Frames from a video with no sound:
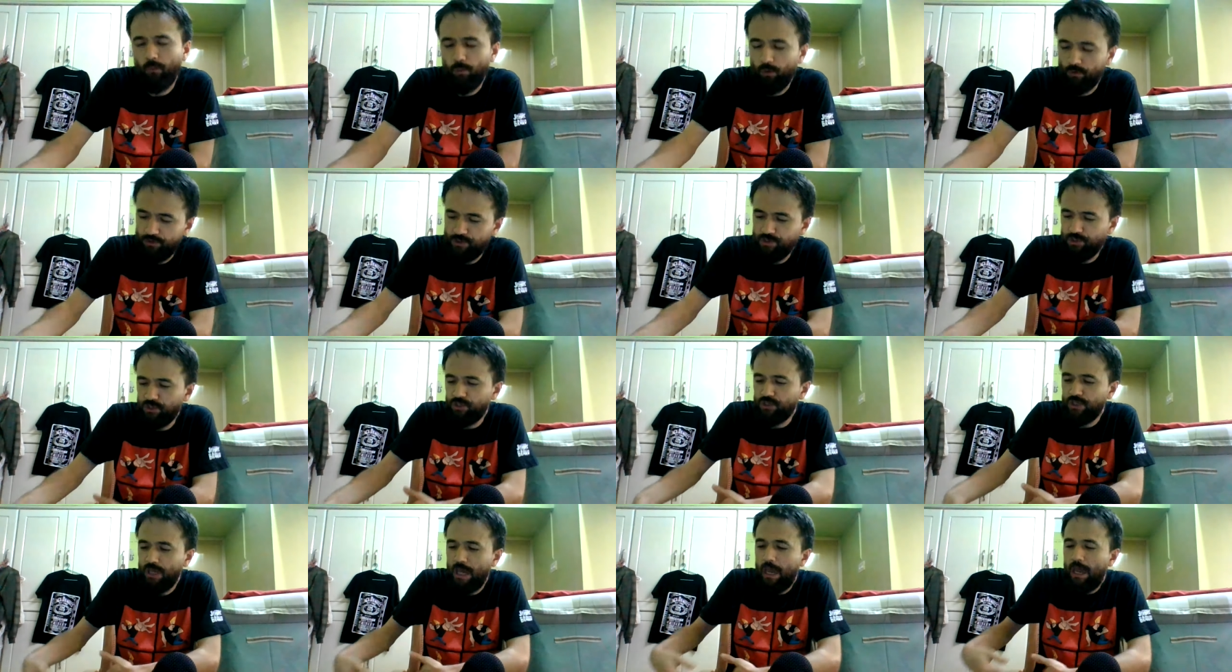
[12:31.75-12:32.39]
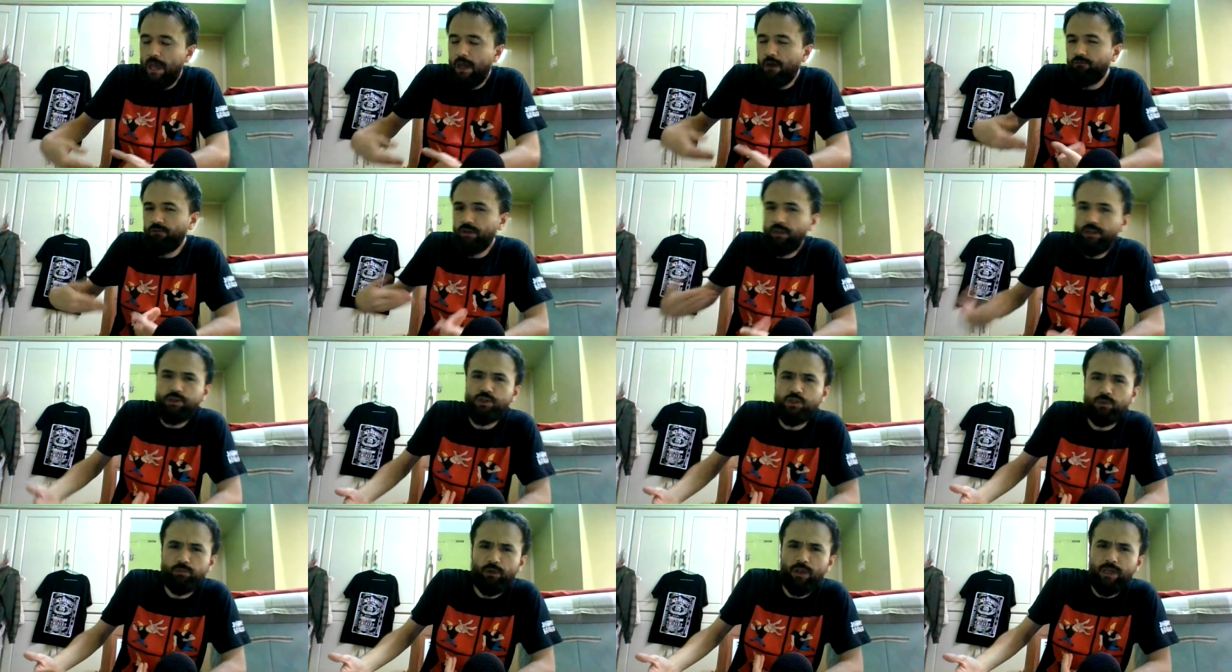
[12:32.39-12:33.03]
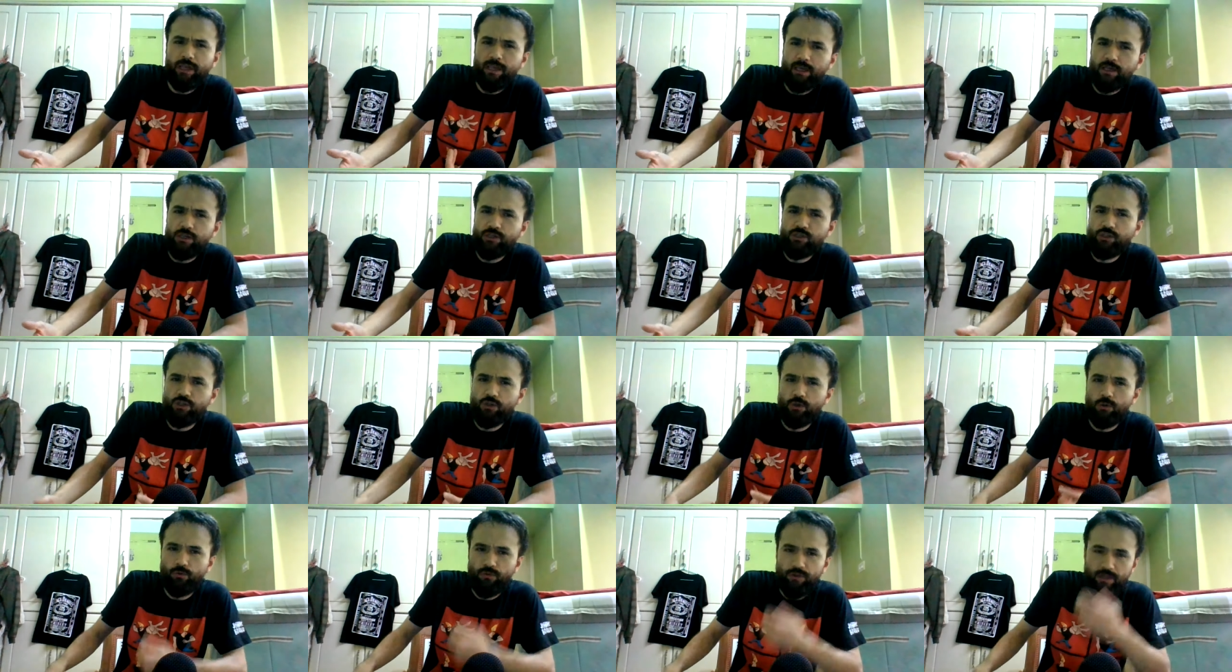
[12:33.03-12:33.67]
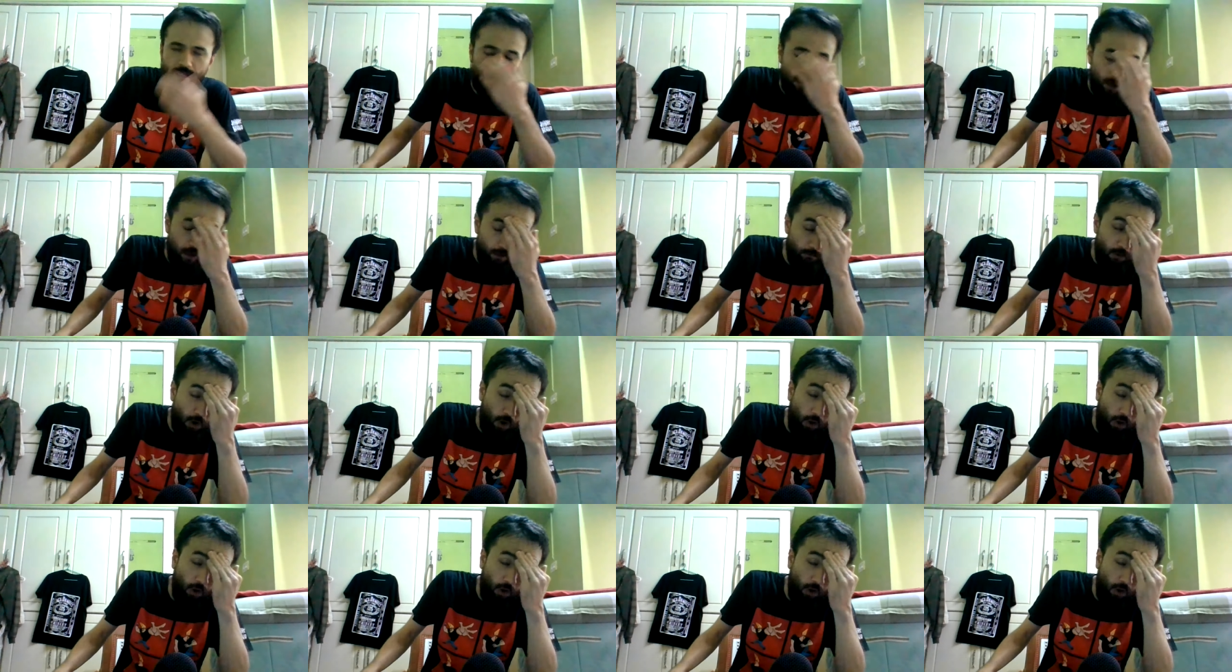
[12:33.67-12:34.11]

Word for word: Well, this is really just playing into the um,